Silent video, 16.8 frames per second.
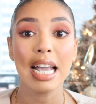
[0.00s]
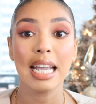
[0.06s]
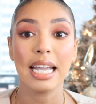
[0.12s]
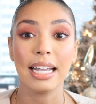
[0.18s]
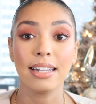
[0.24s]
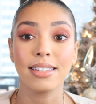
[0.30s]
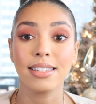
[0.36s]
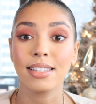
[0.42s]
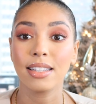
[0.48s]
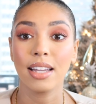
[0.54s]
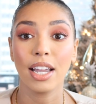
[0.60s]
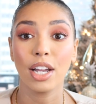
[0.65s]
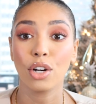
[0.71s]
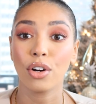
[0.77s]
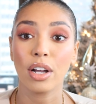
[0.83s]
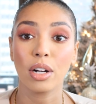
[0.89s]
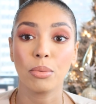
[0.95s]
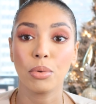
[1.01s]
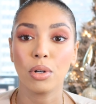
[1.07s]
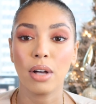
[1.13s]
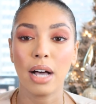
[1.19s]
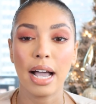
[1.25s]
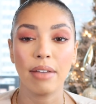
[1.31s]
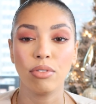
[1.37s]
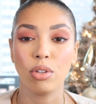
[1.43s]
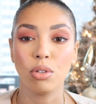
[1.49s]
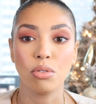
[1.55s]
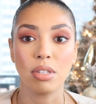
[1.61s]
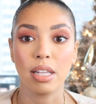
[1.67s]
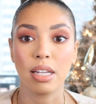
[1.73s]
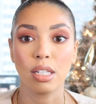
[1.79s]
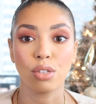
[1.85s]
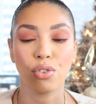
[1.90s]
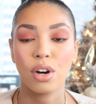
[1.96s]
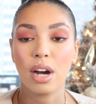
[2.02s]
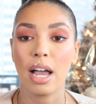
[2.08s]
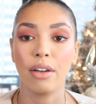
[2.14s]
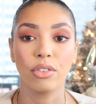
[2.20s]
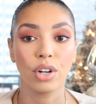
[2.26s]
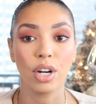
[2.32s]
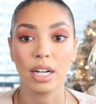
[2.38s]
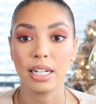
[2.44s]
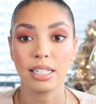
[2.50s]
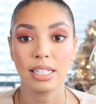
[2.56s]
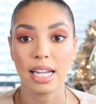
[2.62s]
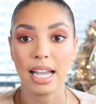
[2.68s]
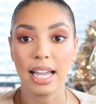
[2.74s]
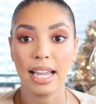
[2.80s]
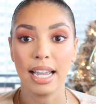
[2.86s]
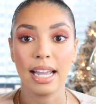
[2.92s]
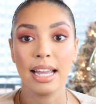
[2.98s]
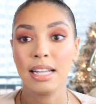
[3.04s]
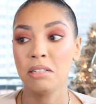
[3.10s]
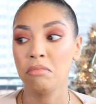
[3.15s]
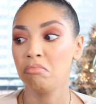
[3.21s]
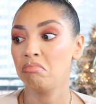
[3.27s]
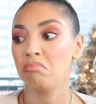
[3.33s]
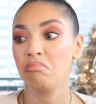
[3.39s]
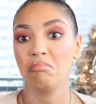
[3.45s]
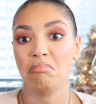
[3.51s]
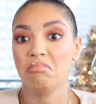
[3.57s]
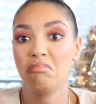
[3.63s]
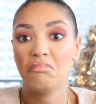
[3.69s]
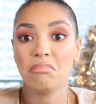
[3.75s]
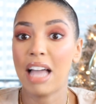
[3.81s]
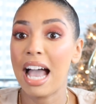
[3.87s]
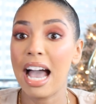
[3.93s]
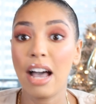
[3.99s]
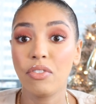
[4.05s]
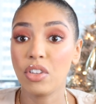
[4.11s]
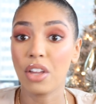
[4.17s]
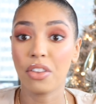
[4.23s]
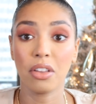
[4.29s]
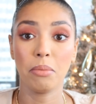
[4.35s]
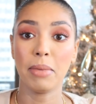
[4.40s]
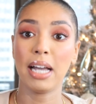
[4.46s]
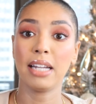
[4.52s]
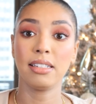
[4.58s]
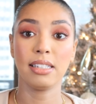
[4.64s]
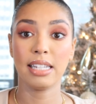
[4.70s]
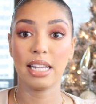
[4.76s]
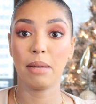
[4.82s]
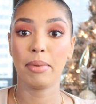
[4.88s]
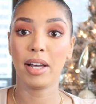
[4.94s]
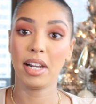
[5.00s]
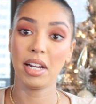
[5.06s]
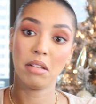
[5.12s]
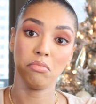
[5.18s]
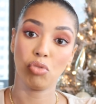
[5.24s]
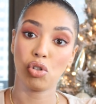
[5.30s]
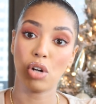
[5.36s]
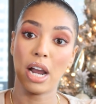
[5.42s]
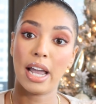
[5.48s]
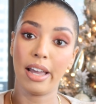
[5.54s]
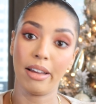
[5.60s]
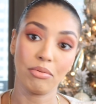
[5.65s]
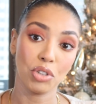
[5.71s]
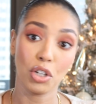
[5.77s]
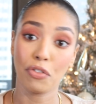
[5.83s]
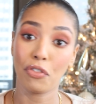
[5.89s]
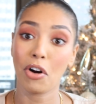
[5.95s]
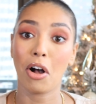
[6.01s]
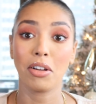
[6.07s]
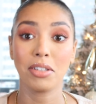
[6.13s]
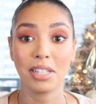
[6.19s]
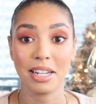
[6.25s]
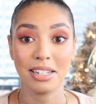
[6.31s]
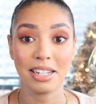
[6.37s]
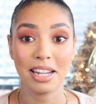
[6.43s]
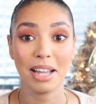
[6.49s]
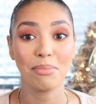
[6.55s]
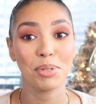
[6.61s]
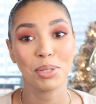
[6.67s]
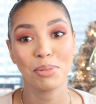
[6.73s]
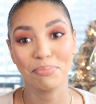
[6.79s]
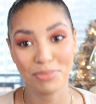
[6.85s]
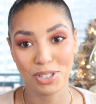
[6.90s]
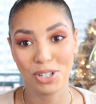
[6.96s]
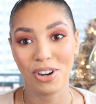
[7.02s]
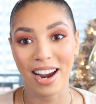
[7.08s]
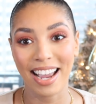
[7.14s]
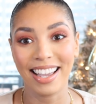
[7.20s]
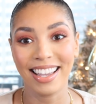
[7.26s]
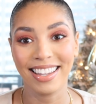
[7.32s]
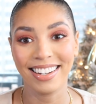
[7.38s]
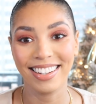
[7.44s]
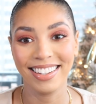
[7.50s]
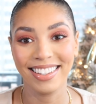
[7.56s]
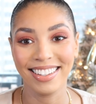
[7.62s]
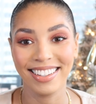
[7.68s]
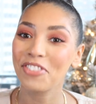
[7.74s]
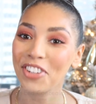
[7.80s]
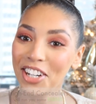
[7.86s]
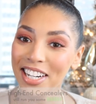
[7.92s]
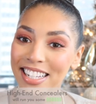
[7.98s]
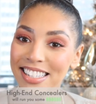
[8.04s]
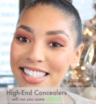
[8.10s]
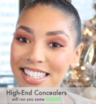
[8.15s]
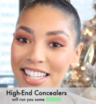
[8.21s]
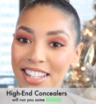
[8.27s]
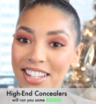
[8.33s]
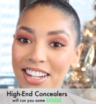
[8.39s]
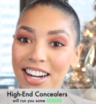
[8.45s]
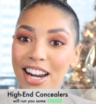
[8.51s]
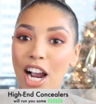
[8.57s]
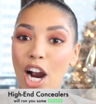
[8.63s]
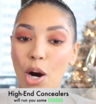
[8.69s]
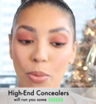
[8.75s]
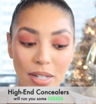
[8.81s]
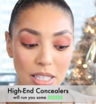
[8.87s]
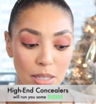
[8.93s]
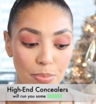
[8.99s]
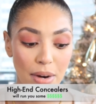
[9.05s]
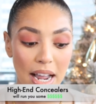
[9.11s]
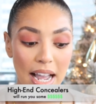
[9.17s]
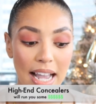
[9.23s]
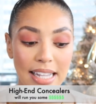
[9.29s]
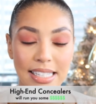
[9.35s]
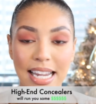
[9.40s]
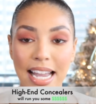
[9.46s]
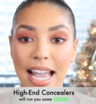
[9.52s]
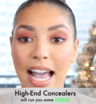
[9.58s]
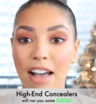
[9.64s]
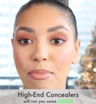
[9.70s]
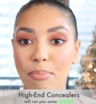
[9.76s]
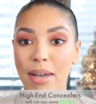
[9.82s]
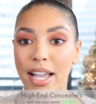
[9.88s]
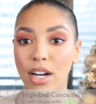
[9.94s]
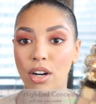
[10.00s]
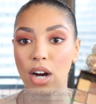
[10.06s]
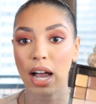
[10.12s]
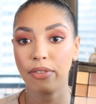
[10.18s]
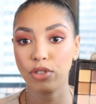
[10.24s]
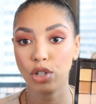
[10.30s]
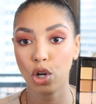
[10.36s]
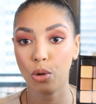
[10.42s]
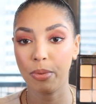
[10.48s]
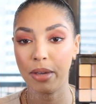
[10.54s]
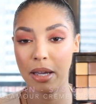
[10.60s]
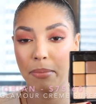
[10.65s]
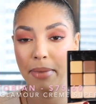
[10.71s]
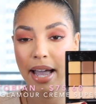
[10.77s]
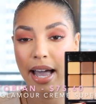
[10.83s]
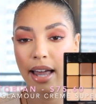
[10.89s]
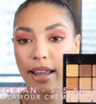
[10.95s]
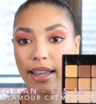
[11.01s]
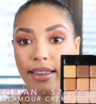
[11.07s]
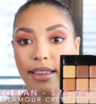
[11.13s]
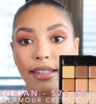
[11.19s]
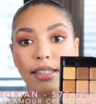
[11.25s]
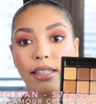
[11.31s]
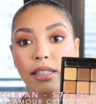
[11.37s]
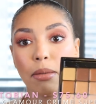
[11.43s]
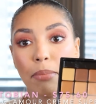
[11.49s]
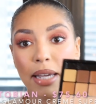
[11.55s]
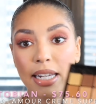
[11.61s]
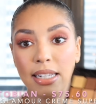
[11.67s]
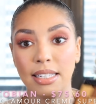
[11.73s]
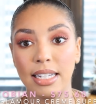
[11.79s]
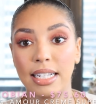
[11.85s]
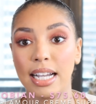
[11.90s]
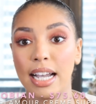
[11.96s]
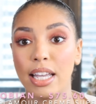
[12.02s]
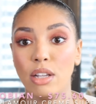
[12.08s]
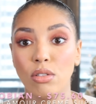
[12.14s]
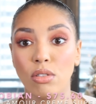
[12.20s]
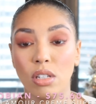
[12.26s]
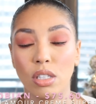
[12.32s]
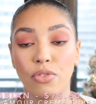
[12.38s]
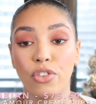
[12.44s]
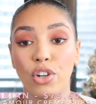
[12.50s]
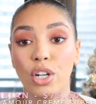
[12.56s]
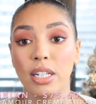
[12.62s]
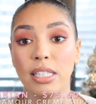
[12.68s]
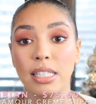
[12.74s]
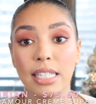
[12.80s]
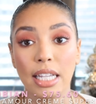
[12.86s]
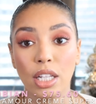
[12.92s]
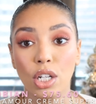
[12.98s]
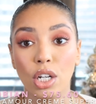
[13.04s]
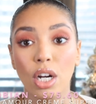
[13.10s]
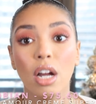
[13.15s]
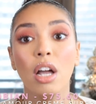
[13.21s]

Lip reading: It's incredible. I've used this forever and a day. I have nothing bad to say about it. Try it. Good for all skin types. Try it. For concealer, are we surprised? I have my Graftobian palette. This is amazing. I use this for concealer,